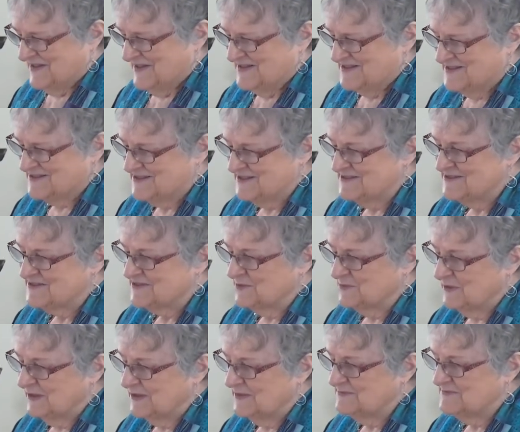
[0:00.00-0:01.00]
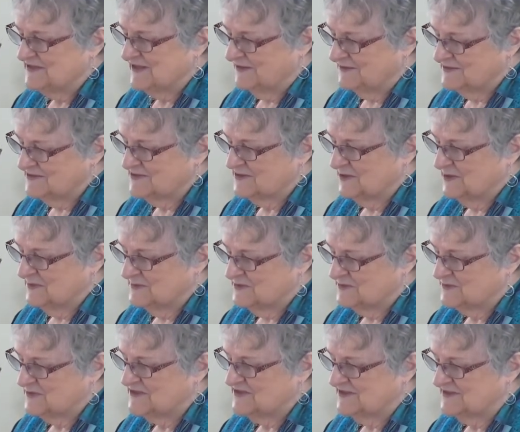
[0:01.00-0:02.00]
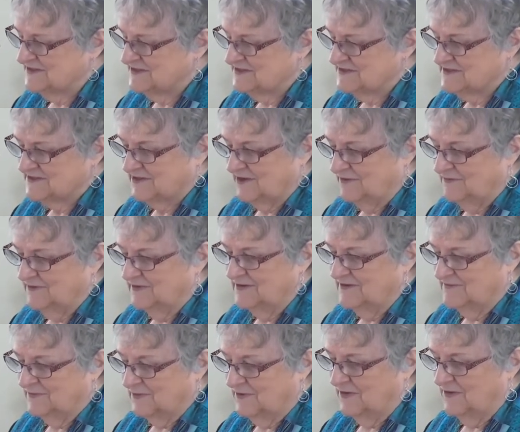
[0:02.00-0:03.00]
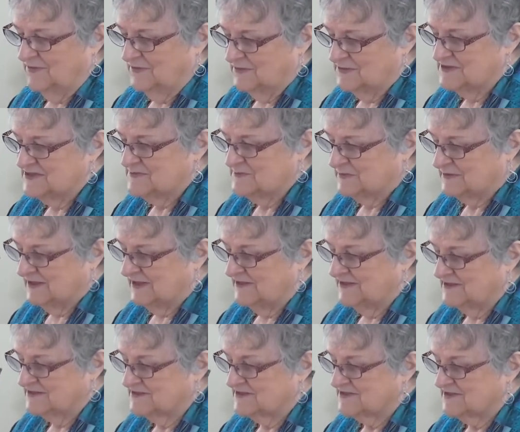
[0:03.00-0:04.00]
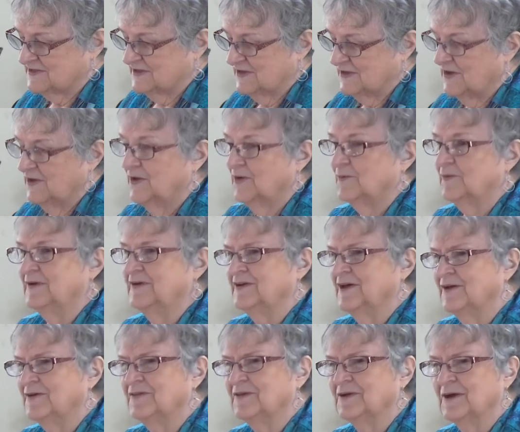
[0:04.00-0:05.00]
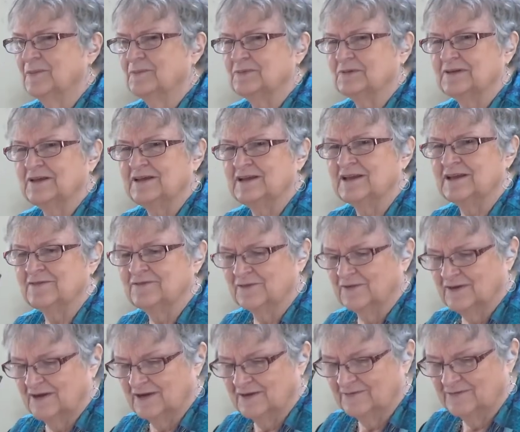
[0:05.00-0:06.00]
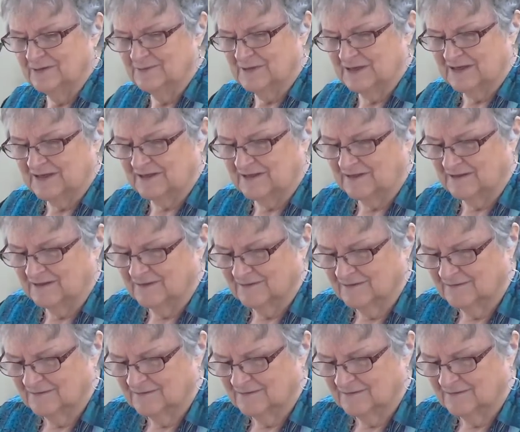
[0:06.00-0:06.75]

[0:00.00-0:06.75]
Since the Webb telescope's recent discovery of all those planets, we know there are plenty for everybody.